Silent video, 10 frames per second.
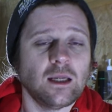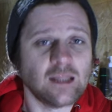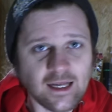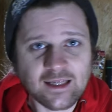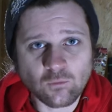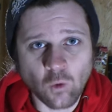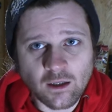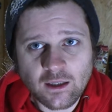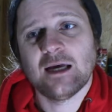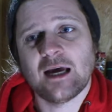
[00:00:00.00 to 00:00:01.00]
and that didn't
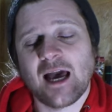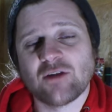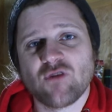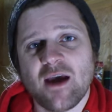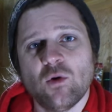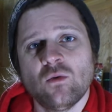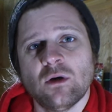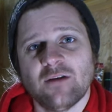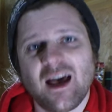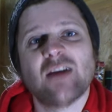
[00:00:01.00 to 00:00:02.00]
work. I got a Dremel.
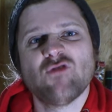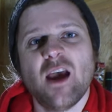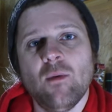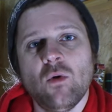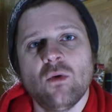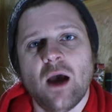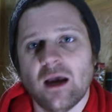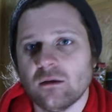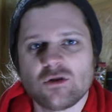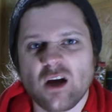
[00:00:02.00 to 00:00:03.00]
I've got a Dremel,
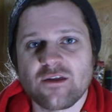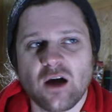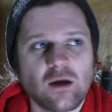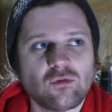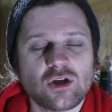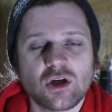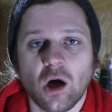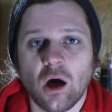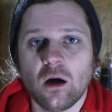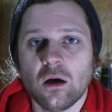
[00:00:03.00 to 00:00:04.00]
so I thought I'll just
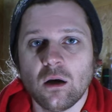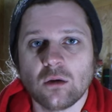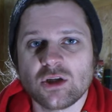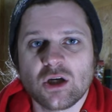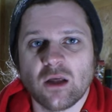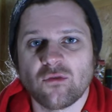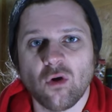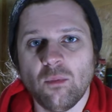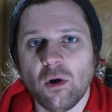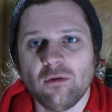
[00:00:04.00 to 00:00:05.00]
cut the
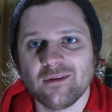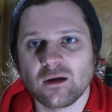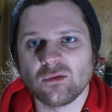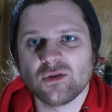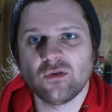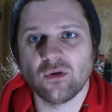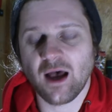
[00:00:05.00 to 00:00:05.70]
top off. Like, I'll just do